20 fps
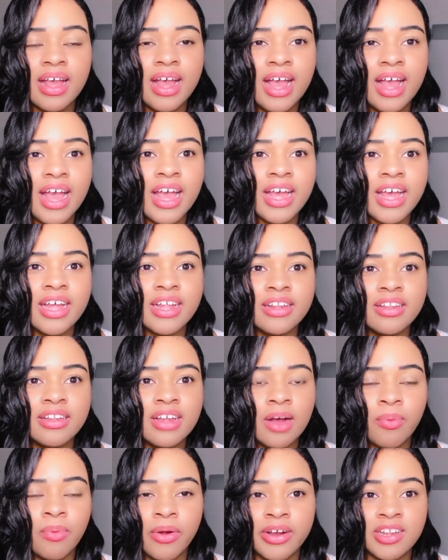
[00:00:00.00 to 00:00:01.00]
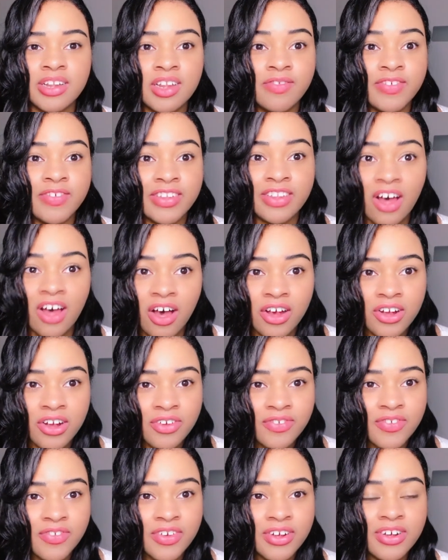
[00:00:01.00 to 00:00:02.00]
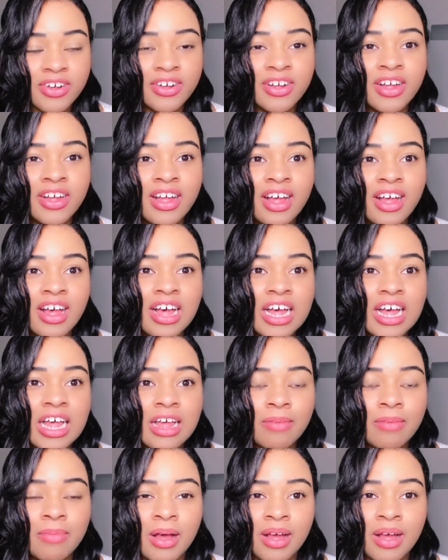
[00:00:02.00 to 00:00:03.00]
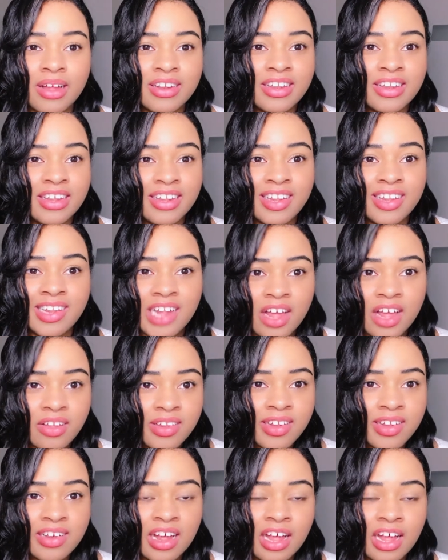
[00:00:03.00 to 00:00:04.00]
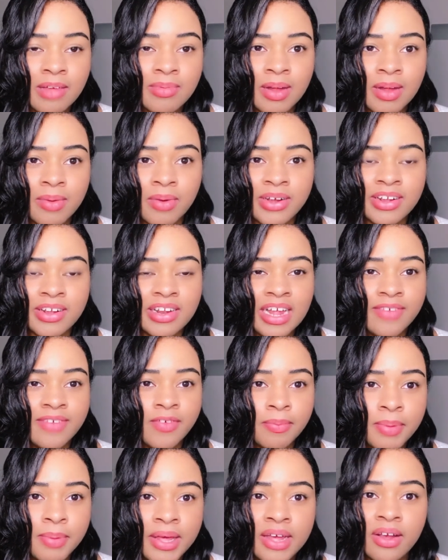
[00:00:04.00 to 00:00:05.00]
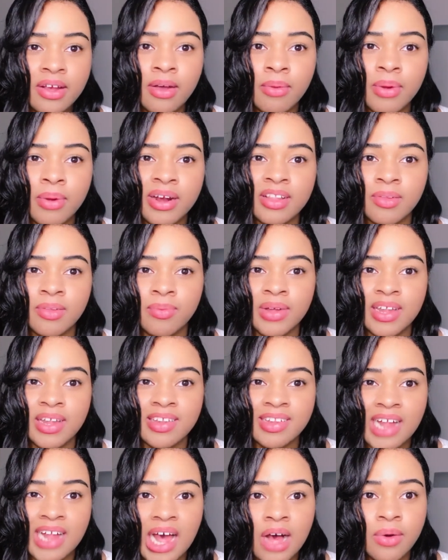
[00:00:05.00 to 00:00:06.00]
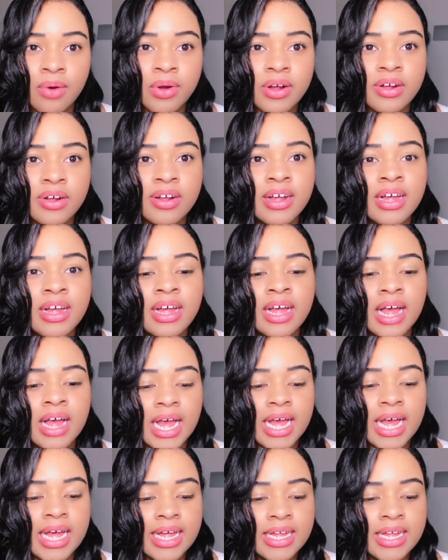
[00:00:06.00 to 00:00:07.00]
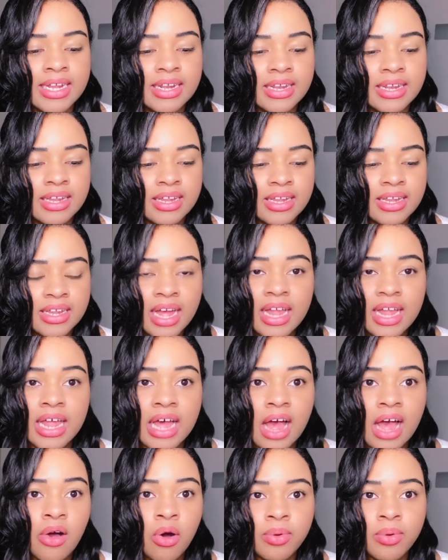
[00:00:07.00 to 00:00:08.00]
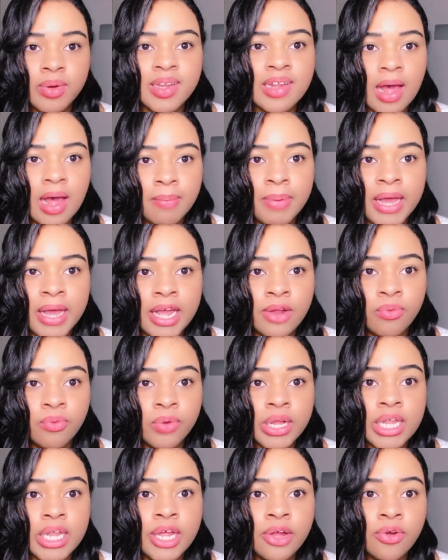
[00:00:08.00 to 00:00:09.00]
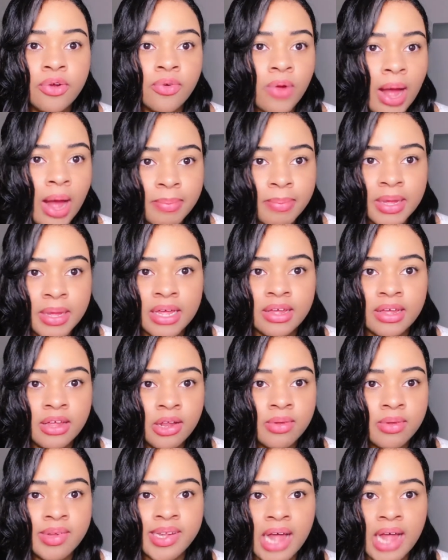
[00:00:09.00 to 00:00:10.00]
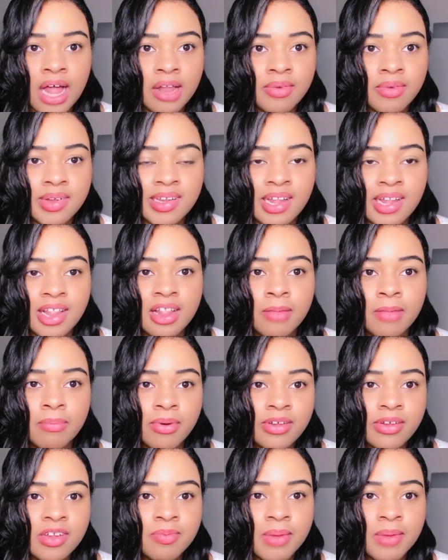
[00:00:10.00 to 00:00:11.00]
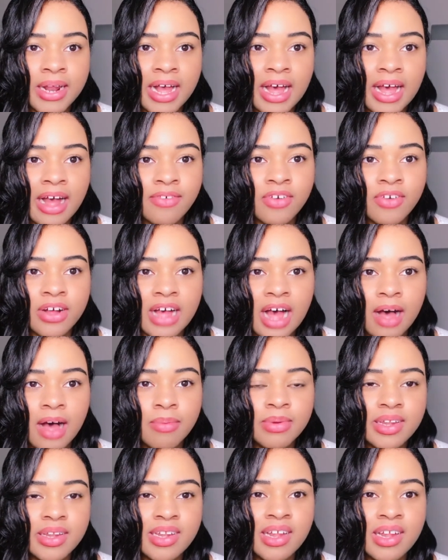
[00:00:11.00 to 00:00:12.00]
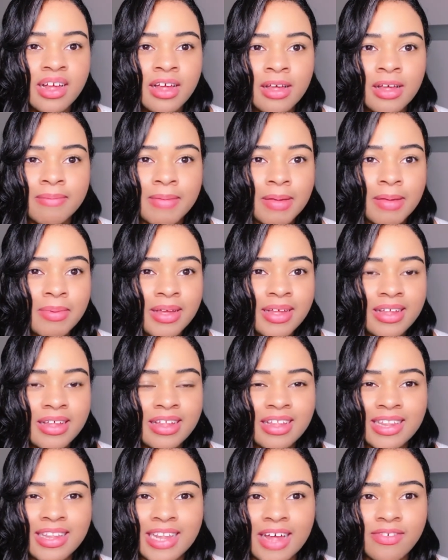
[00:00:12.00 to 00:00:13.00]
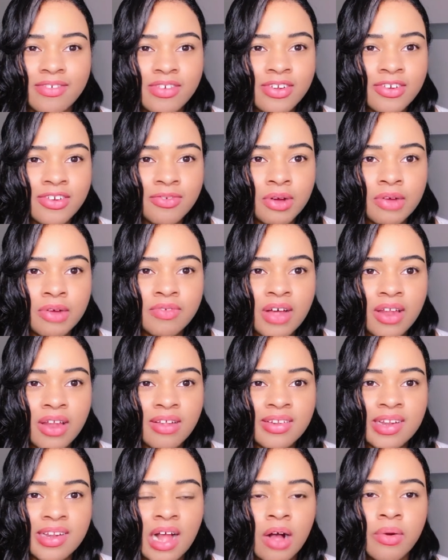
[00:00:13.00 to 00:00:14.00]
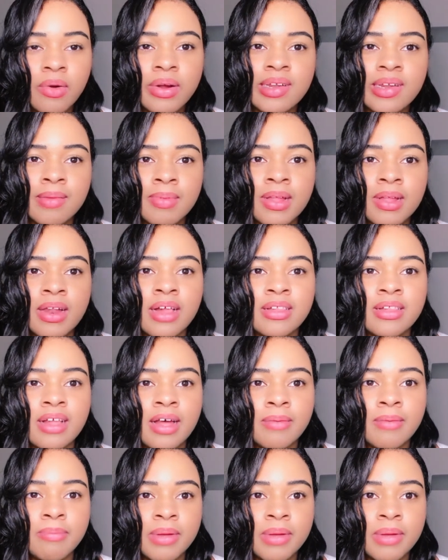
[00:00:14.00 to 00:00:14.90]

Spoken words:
And I worked as a photographer. I did sales jobs. I worked at Navy Pier. I worked at the Willis Tower. And yeah, like, I always got paid really crappy, salaries. I think the most money I ever got was maybe $11 or $12 an hour or something like that.